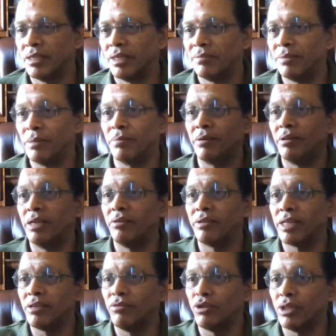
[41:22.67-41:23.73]
People will even
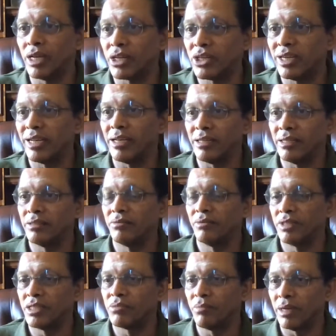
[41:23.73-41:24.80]
give you dakshina, which
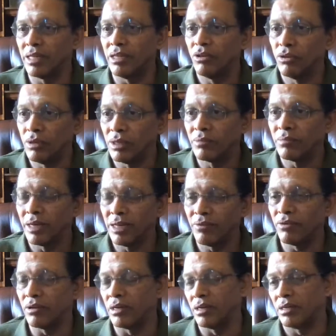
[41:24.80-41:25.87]
is money. You earn money
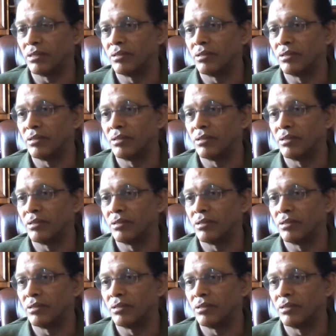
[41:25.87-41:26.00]
for it.